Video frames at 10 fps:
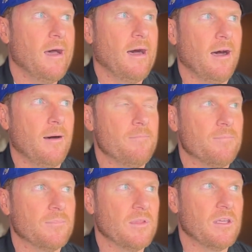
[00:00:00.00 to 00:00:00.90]

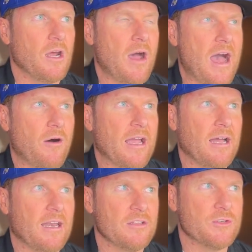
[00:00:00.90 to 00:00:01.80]
Um, you know how I
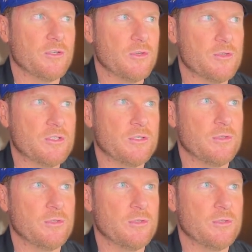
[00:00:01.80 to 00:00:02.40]
got introduced